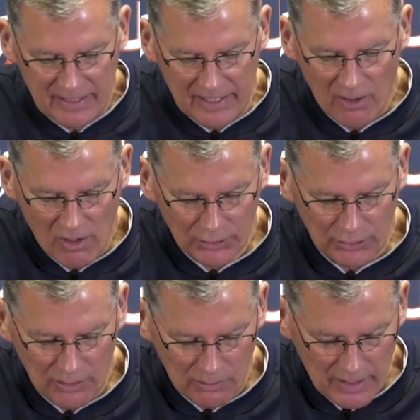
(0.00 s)
And then
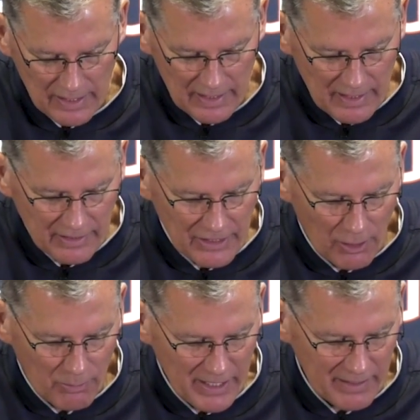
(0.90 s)
also,
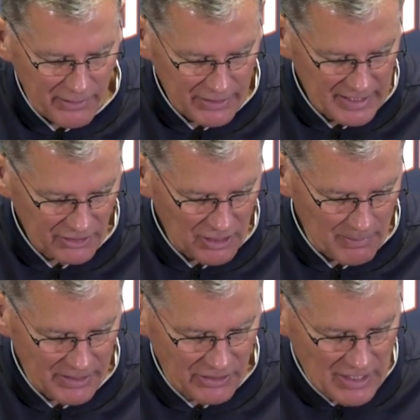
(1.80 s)
being able to get
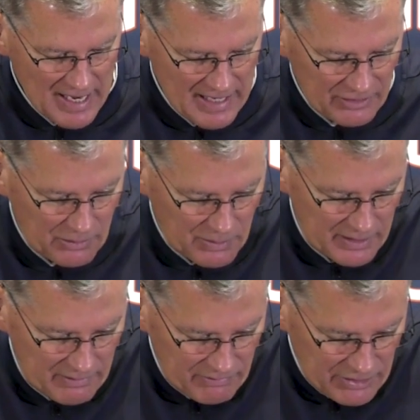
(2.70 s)
some of these guys that
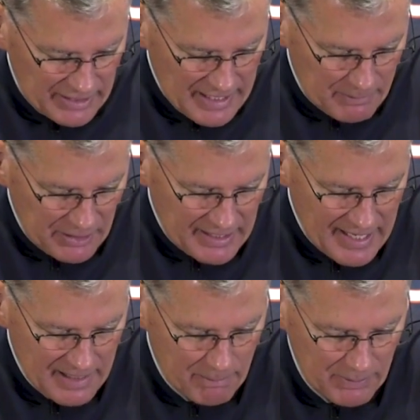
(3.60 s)
you get them to
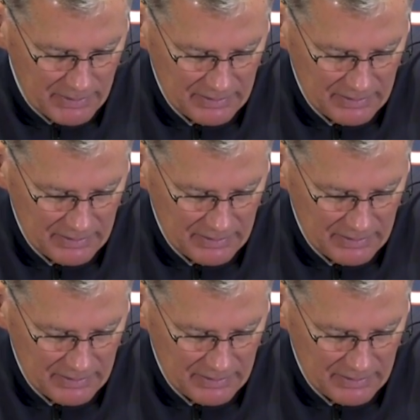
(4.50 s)
camp,